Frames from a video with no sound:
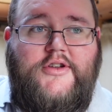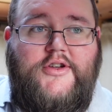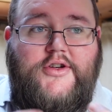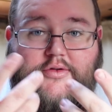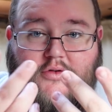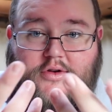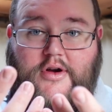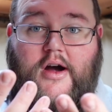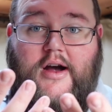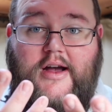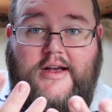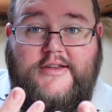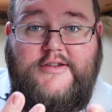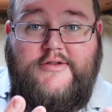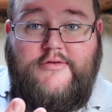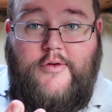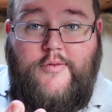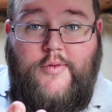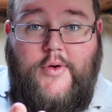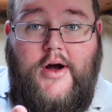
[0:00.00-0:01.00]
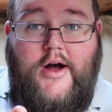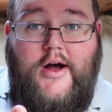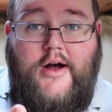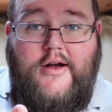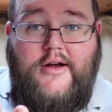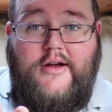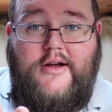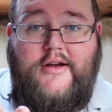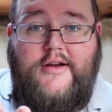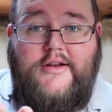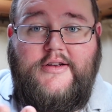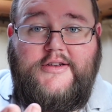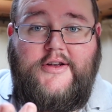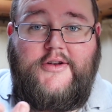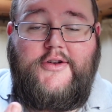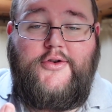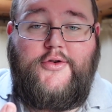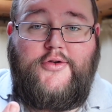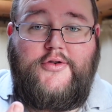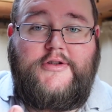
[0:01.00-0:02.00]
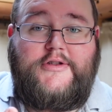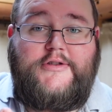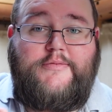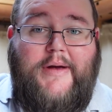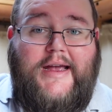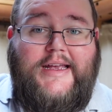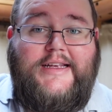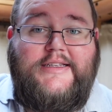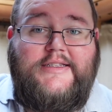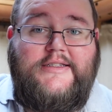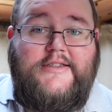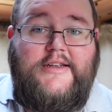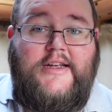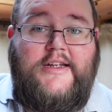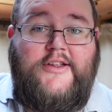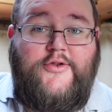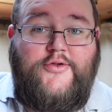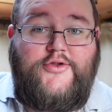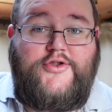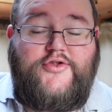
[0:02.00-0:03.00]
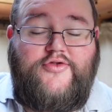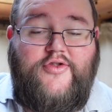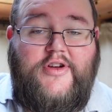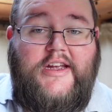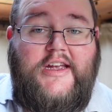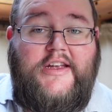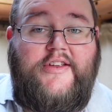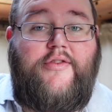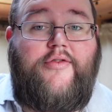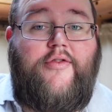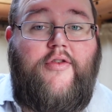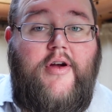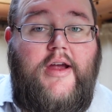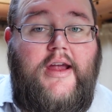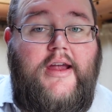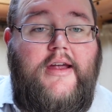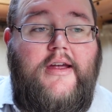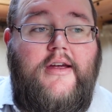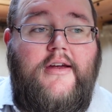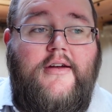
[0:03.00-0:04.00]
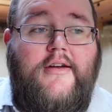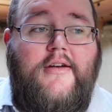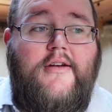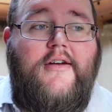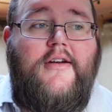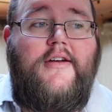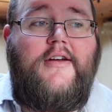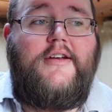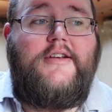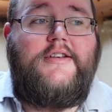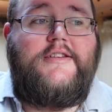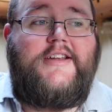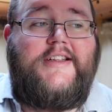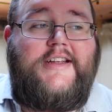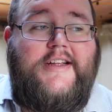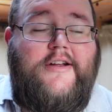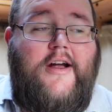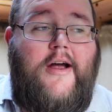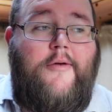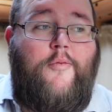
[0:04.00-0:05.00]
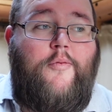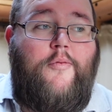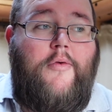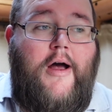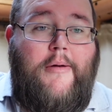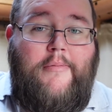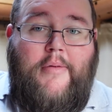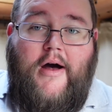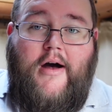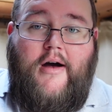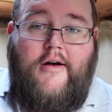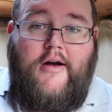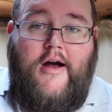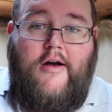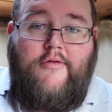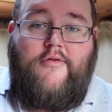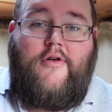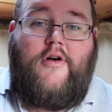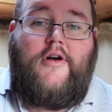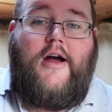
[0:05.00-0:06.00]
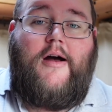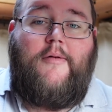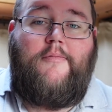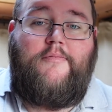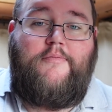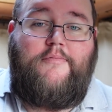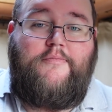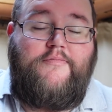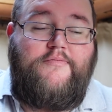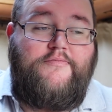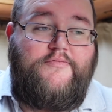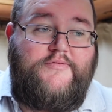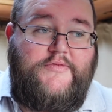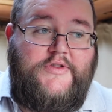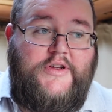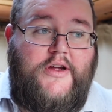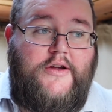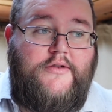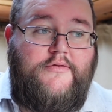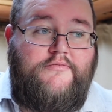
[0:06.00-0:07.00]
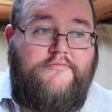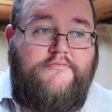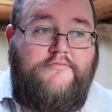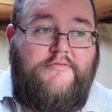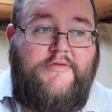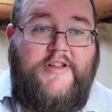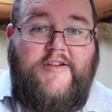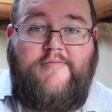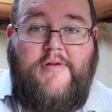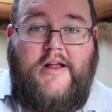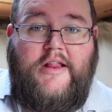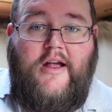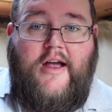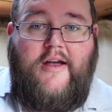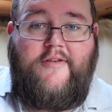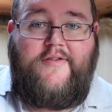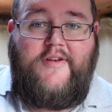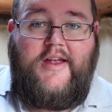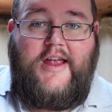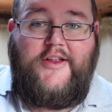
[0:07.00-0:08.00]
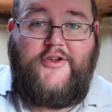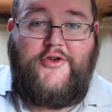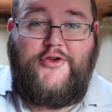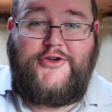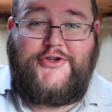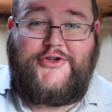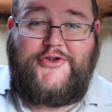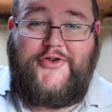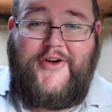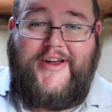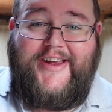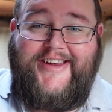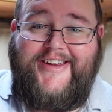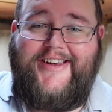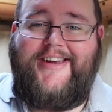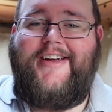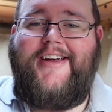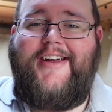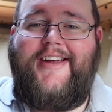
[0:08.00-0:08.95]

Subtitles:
you guys are at work, so your space in your street is free. So then I rock up, you know, live my life in your street,